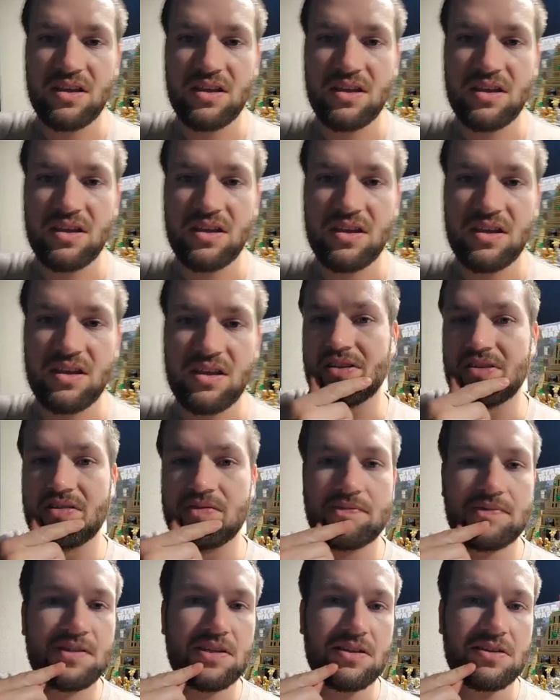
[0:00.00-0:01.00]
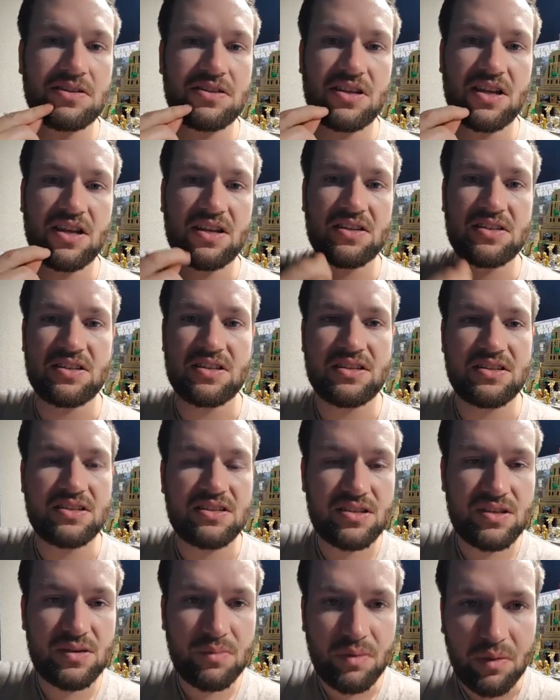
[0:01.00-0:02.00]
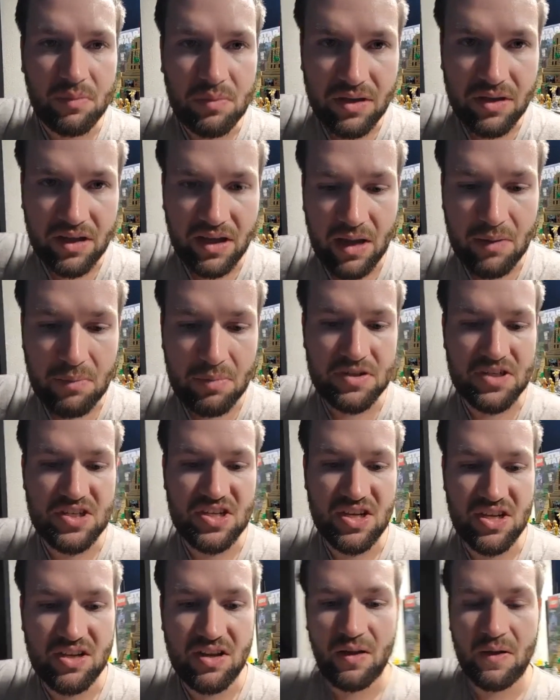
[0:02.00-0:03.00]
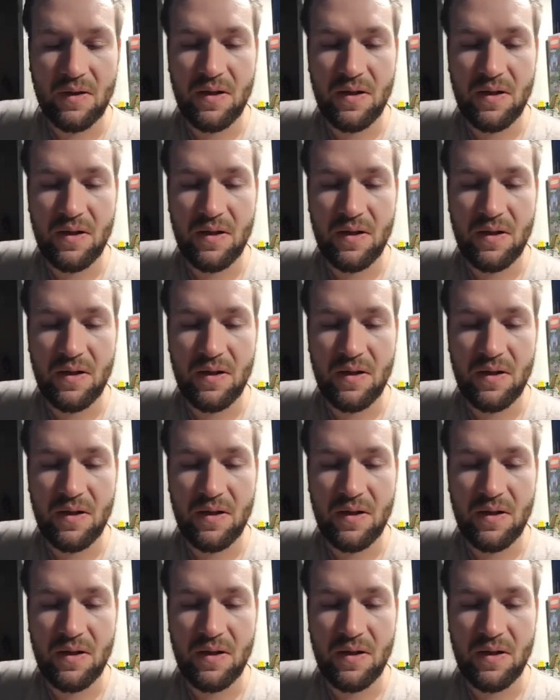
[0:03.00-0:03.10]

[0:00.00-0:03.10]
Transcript: price of sales tax is, probably like 8%.